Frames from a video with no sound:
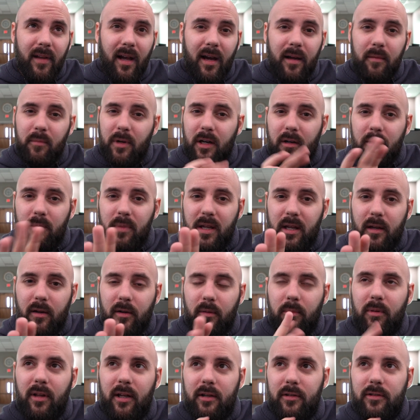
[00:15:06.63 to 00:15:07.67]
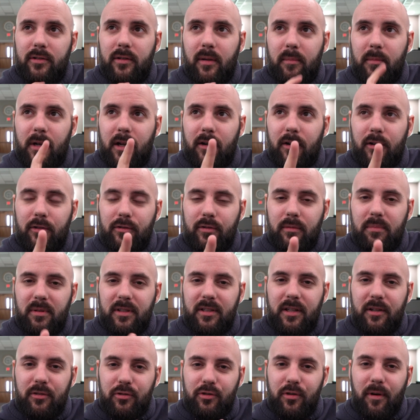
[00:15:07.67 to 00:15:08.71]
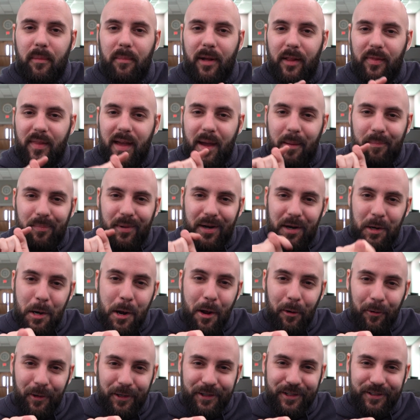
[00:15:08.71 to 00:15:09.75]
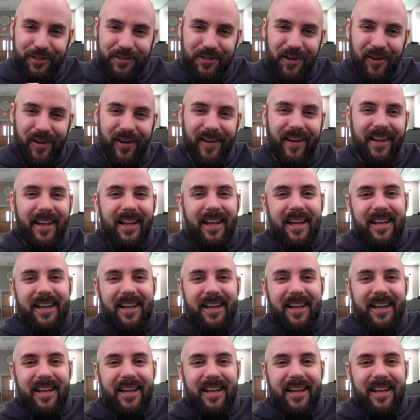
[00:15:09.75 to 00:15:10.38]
I'm not a piano player, so I'm not 100% sure about that, but I know on guitar,